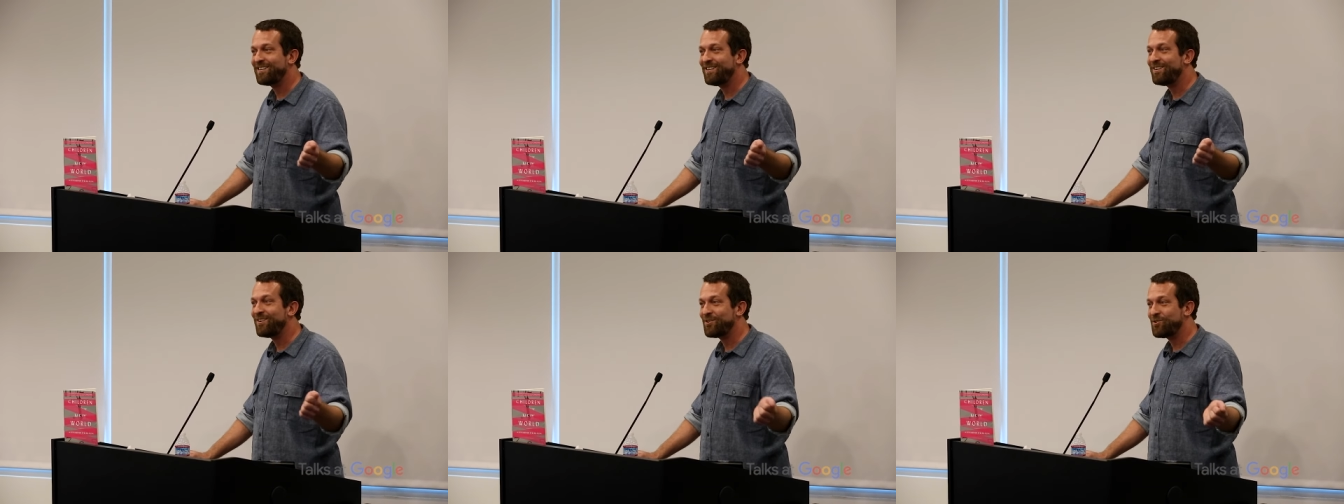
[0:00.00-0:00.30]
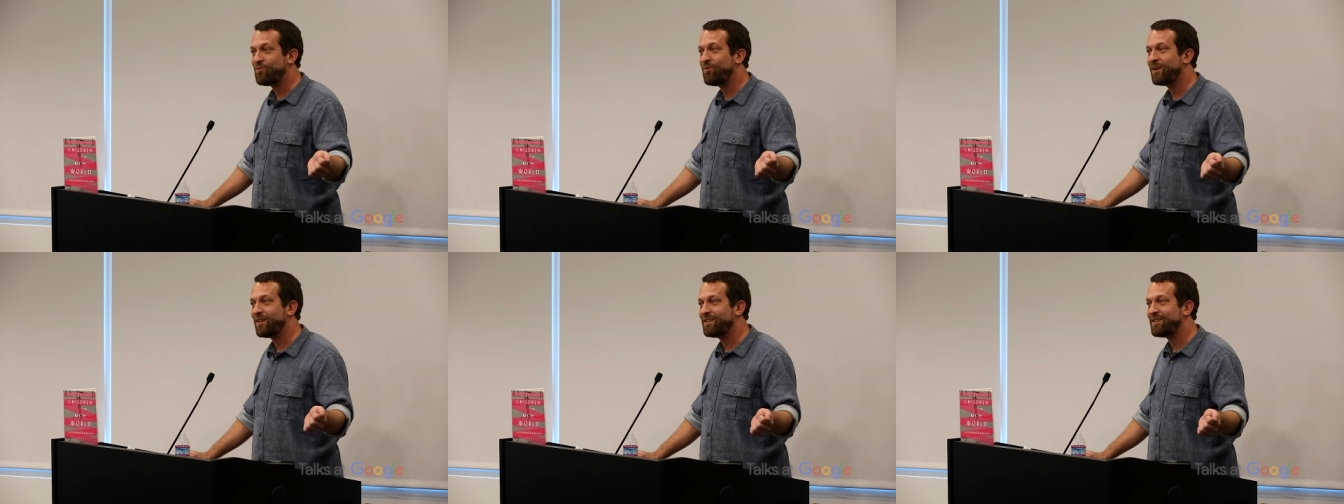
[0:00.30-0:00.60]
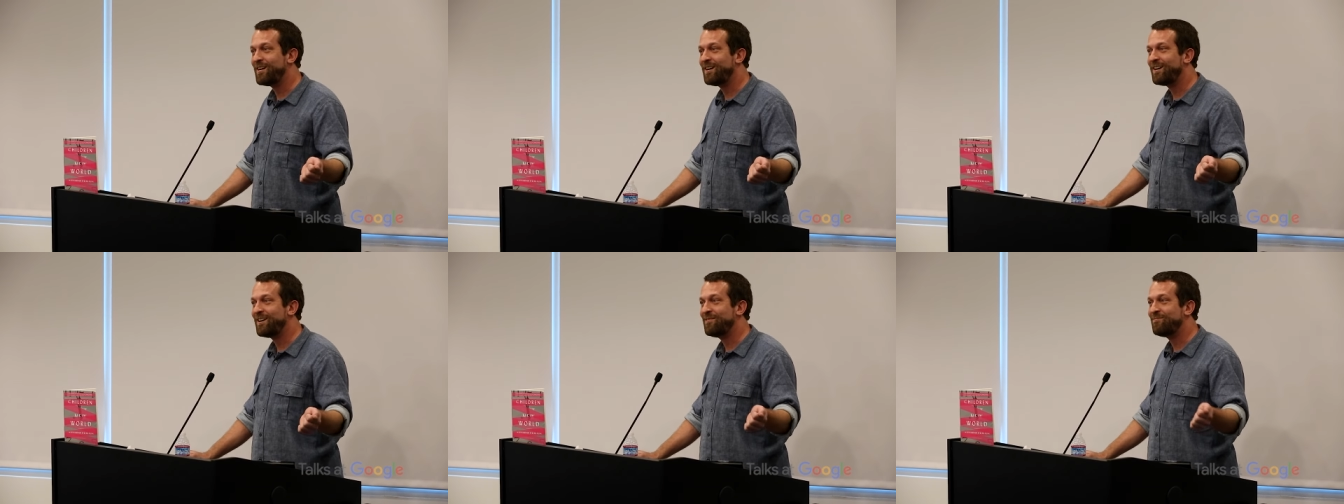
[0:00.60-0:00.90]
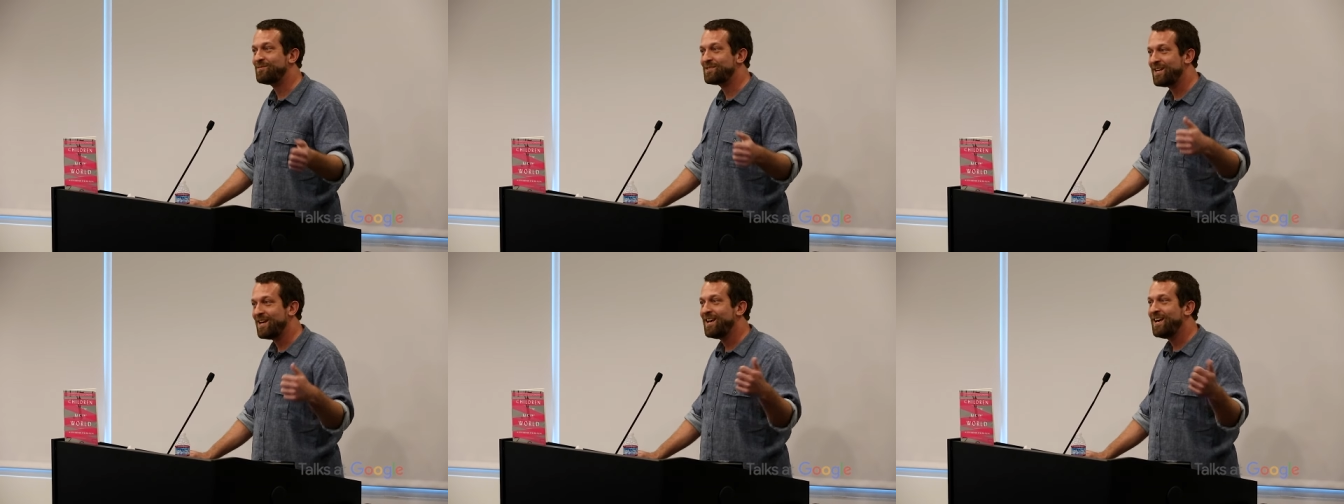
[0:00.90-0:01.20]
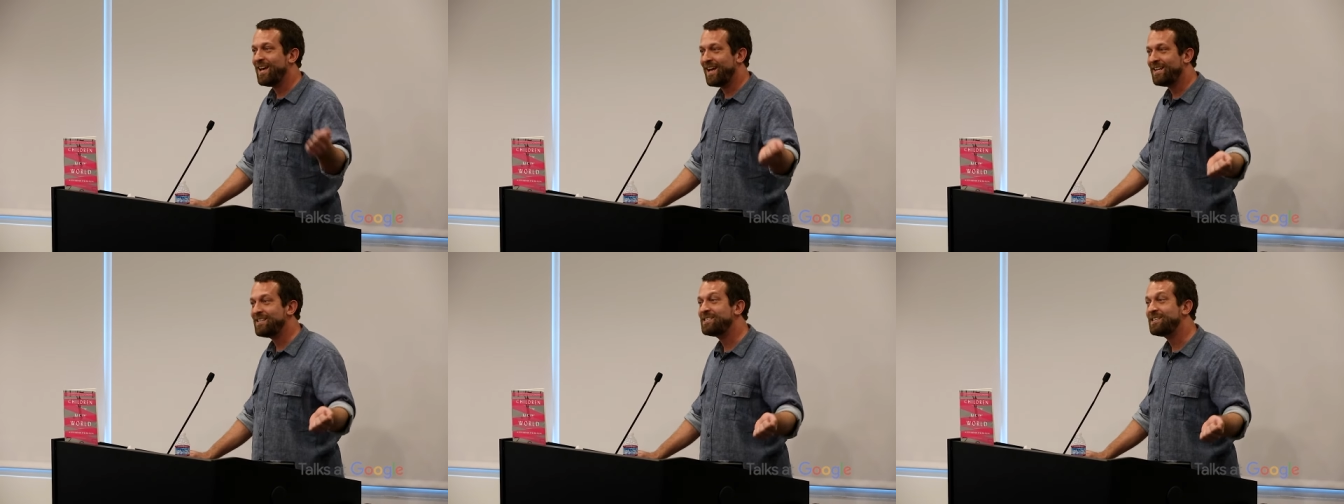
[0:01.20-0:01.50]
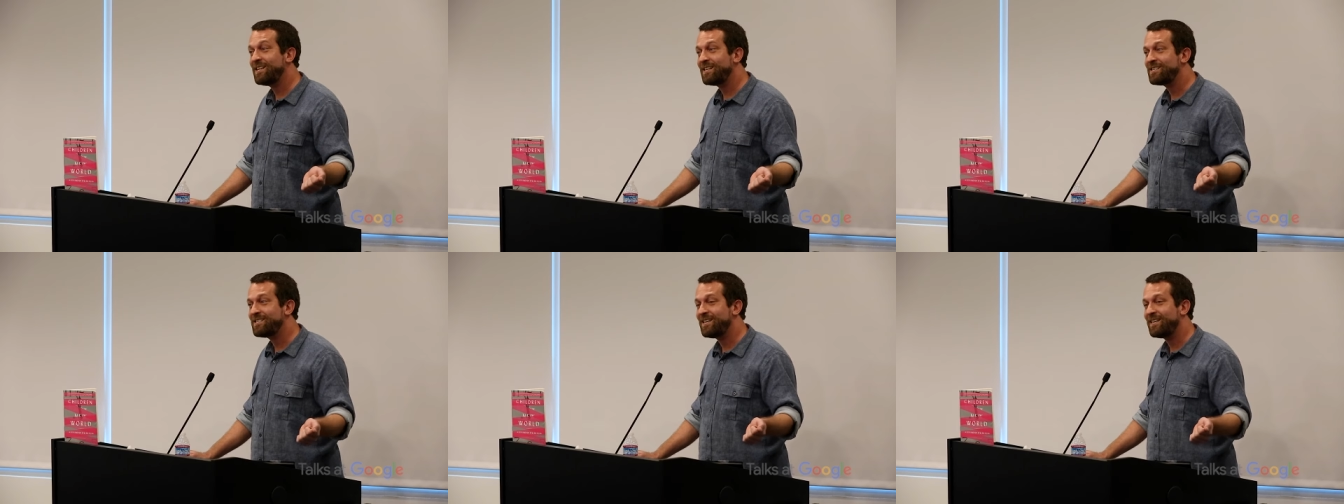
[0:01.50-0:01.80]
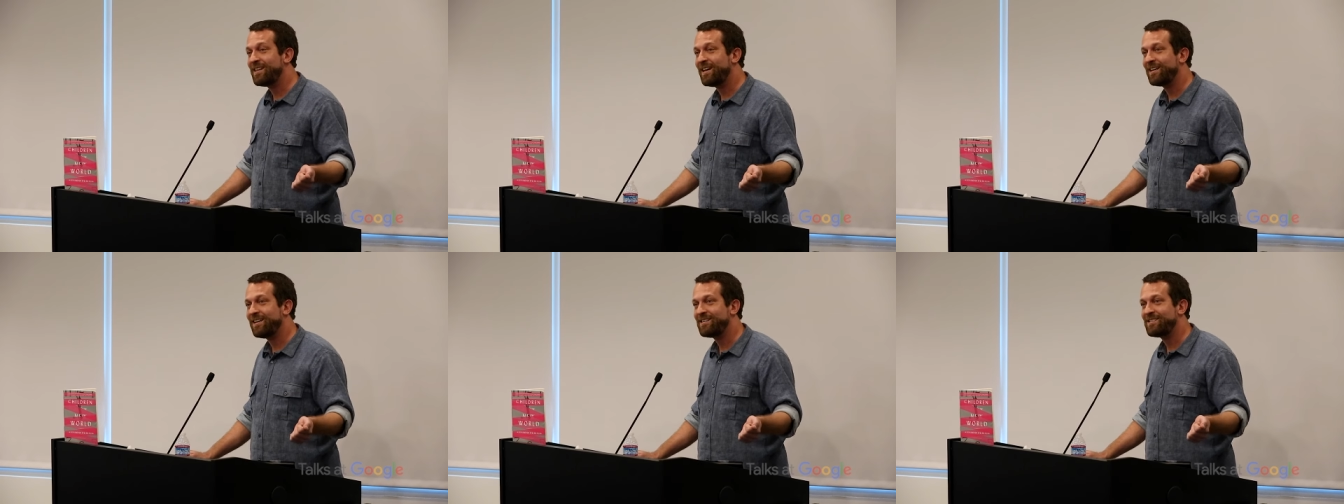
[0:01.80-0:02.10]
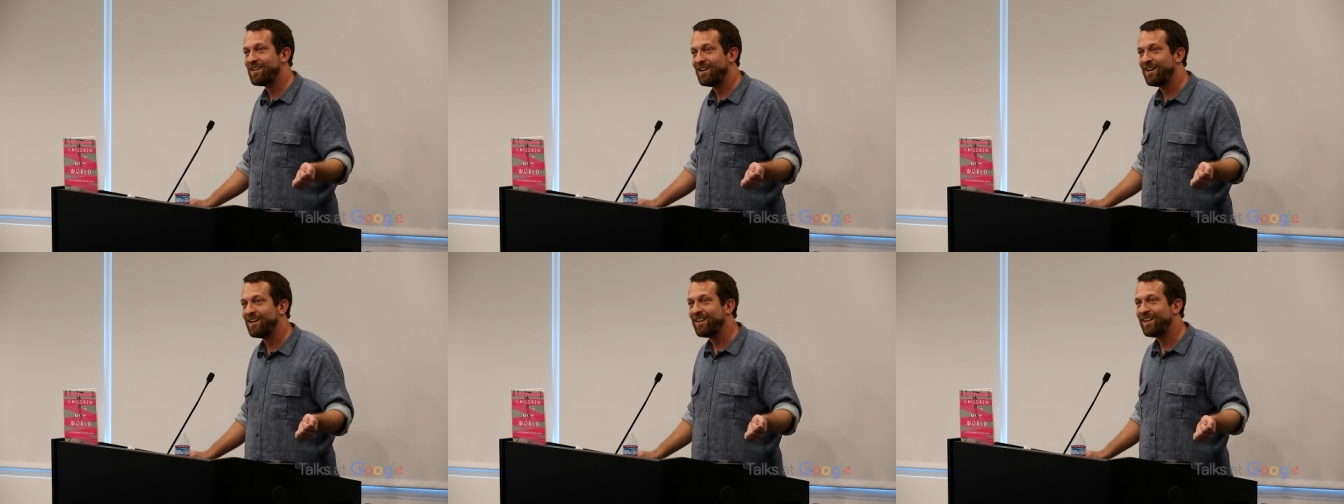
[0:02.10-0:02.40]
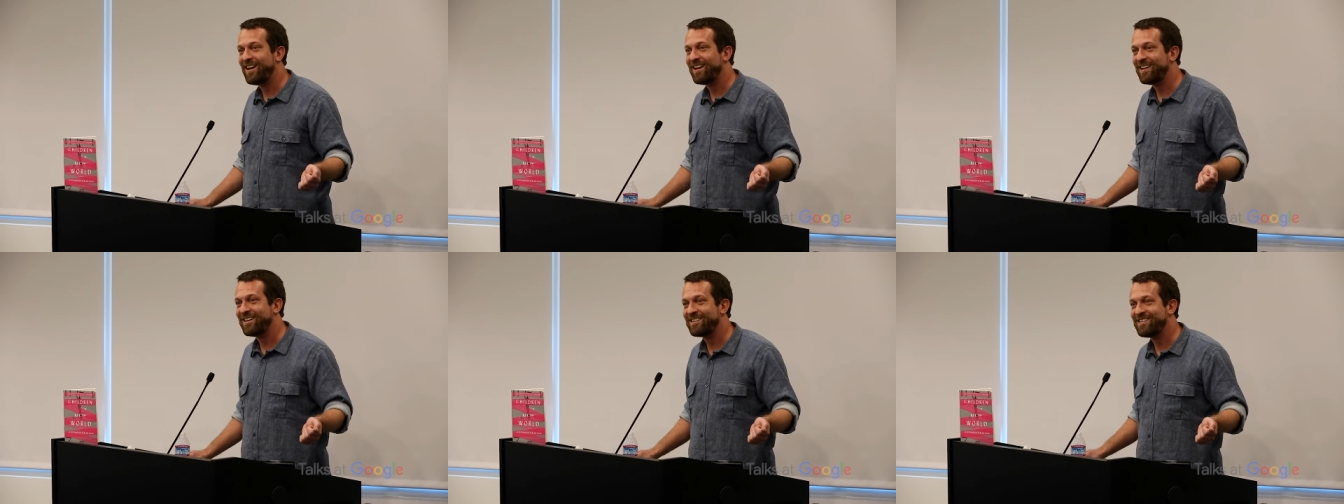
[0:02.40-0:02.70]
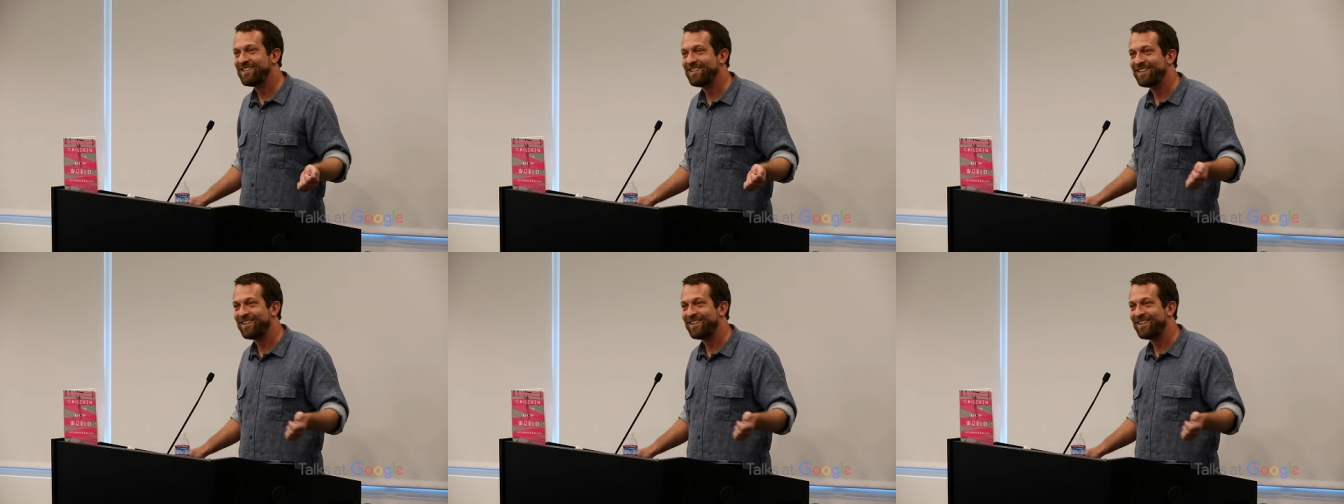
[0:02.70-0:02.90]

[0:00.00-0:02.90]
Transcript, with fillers: you know, 20 times and still see that it's unliked.